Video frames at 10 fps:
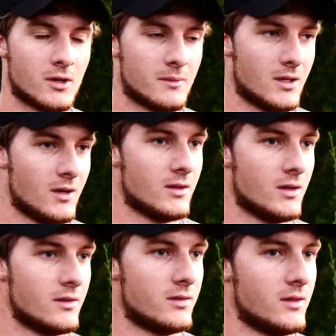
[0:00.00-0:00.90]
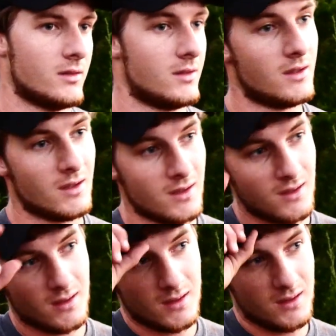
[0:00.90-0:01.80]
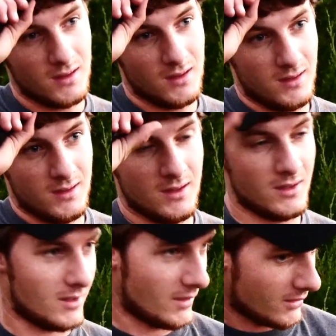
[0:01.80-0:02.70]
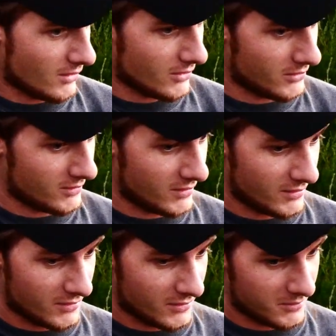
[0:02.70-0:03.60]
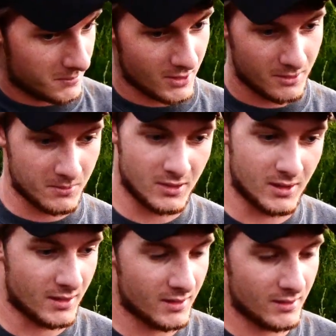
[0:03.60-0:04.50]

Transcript: I mean, our deer season, our early season is probably,